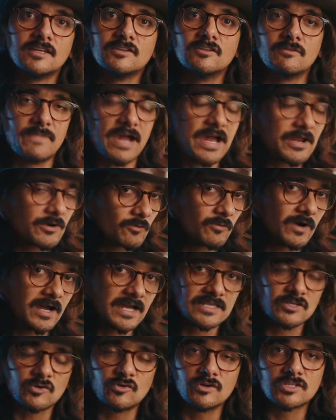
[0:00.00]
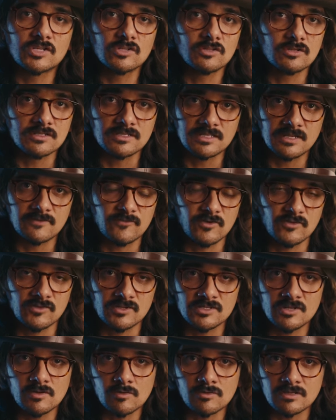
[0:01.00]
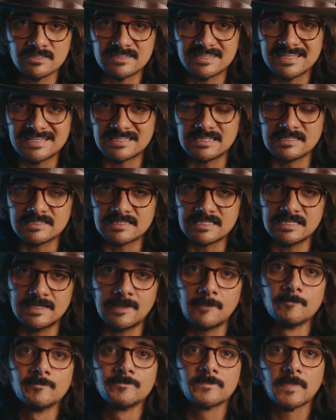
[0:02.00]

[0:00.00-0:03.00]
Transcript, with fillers: no matter what it's going to look different there's no consistency